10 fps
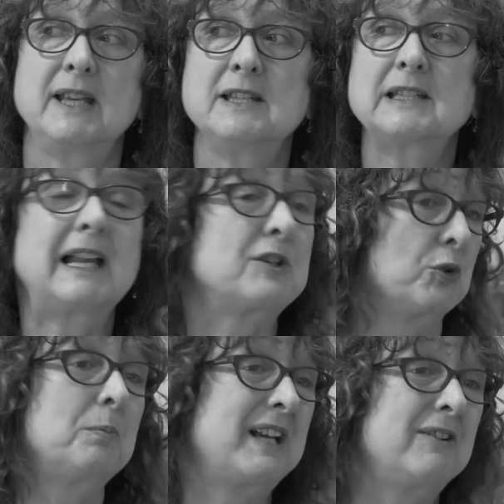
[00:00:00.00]

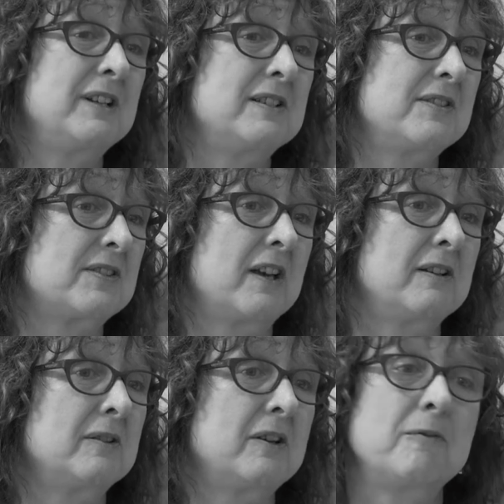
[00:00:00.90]
intellectual periods
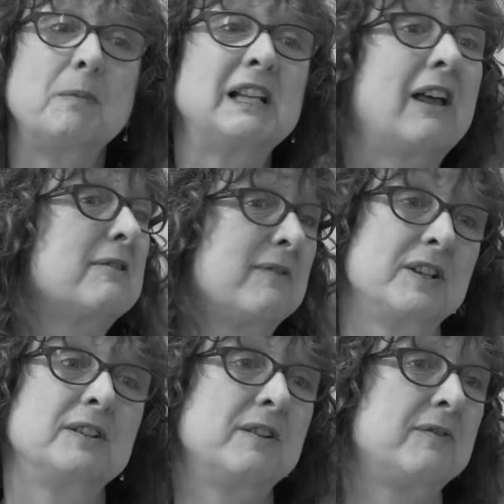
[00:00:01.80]
of my life
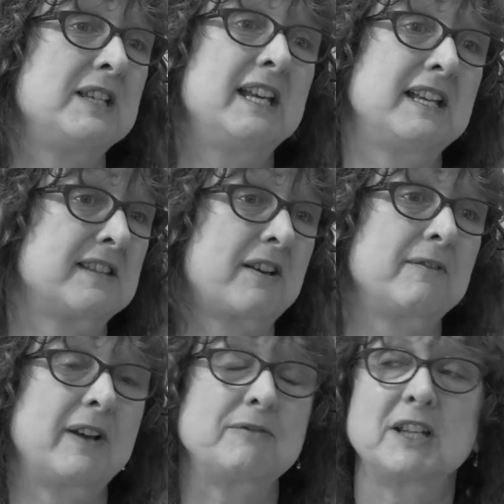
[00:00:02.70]
for years. I
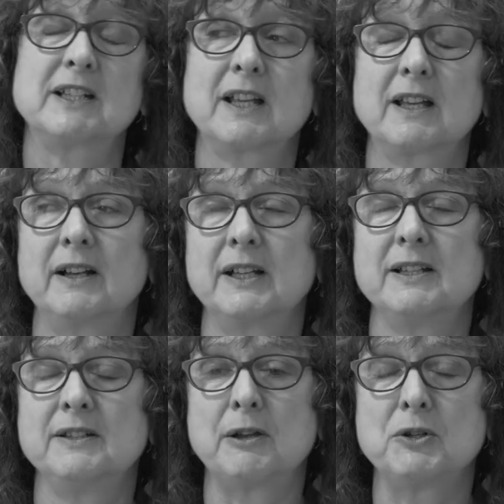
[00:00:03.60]
found it,
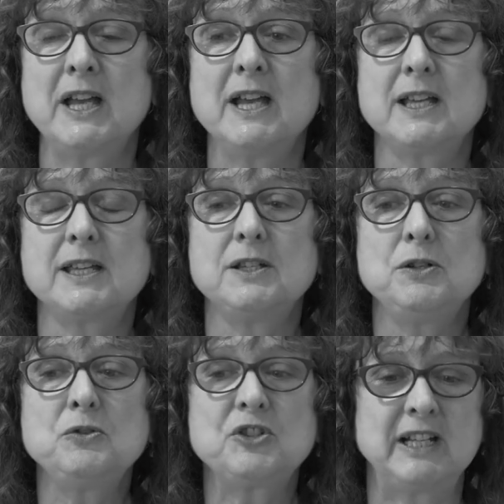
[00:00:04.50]
you know,
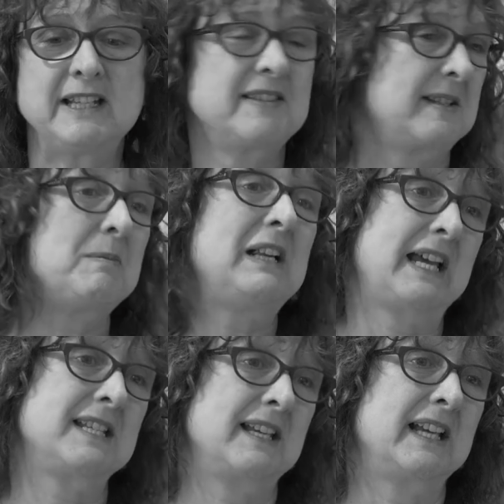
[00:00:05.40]
hugely
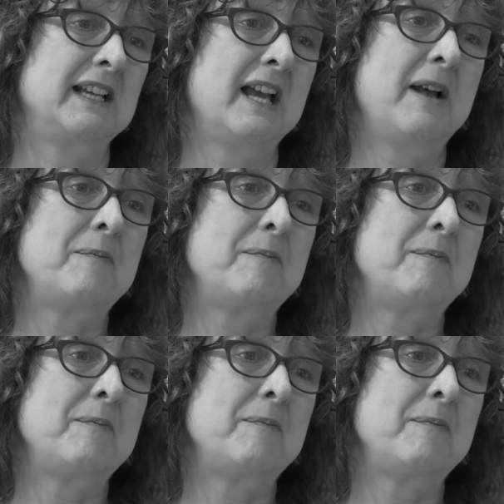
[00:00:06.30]
stimulating.